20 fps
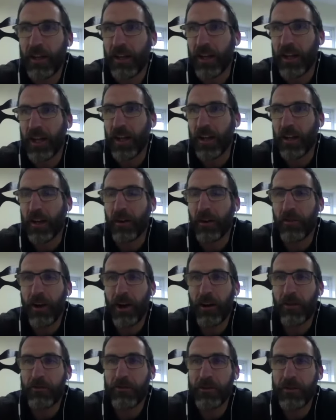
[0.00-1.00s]
in and
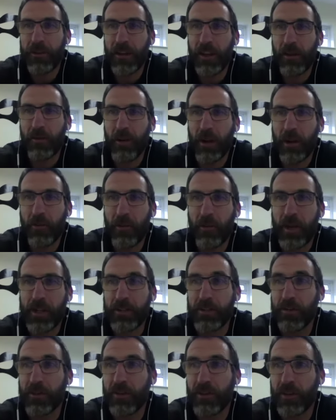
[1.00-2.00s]
around. And then when I went
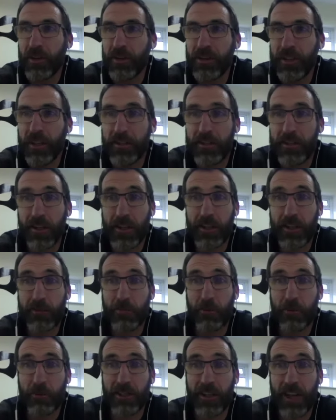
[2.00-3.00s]
to university, I studied
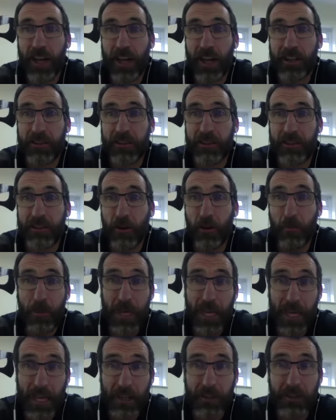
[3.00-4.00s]
sports science, or
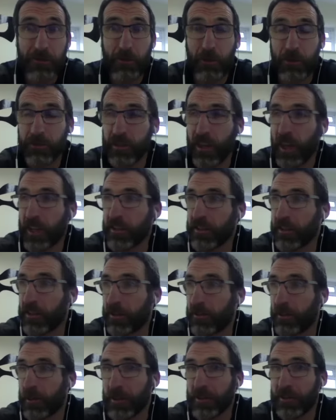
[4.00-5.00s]
PE in sports science as
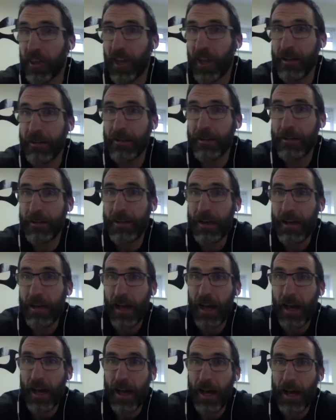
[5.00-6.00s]
it was then,
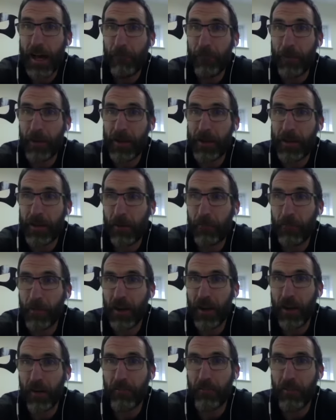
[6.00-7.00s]
up in
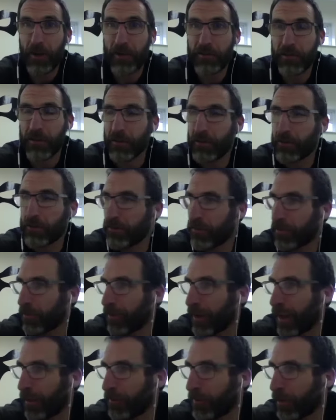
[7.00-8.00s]
Loughborough. So
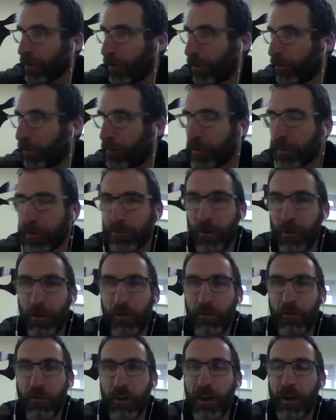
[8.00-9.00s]
left the goldfish bowl
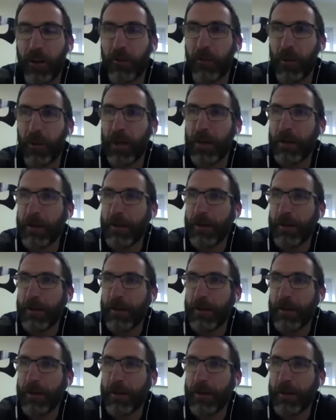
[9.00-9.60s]
for a little bit.